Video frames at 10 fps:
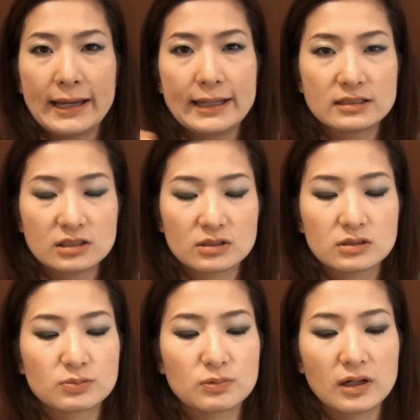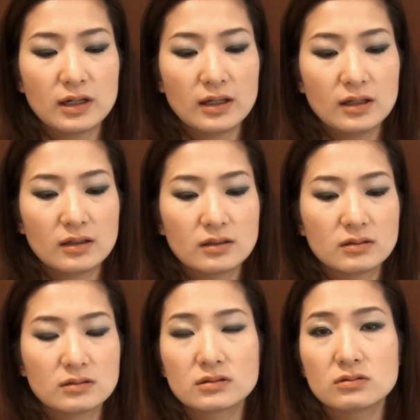and just spread it
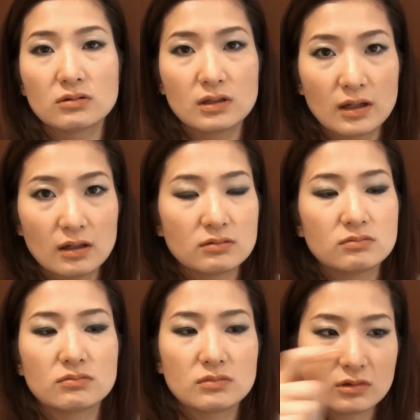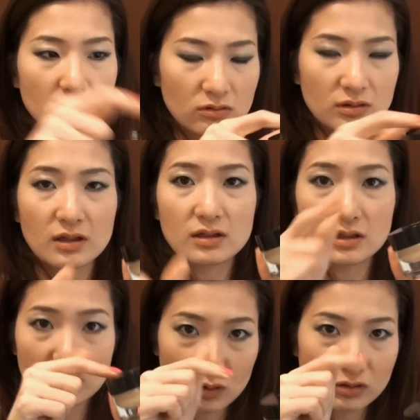so that, you know,
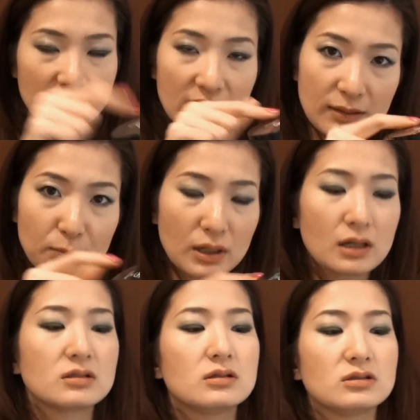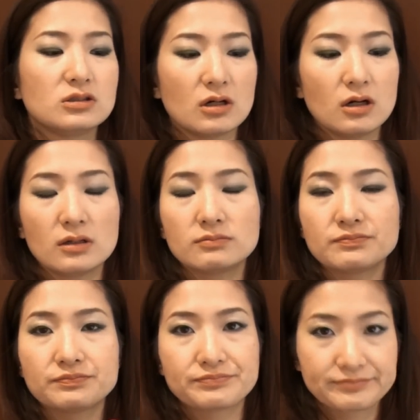nothing goes in back to the jar.
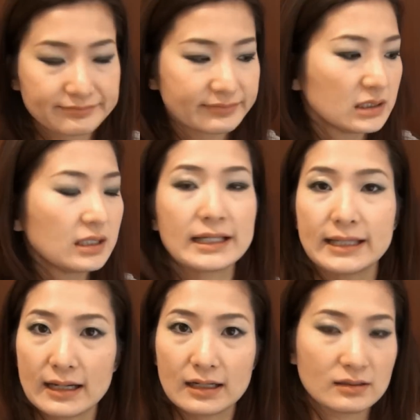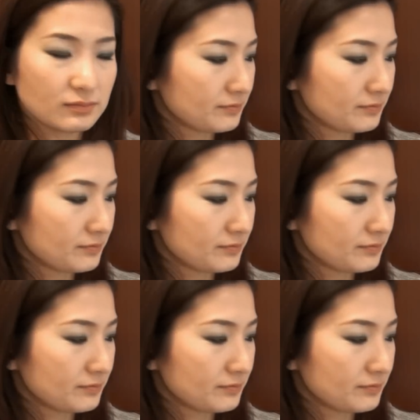Yeah.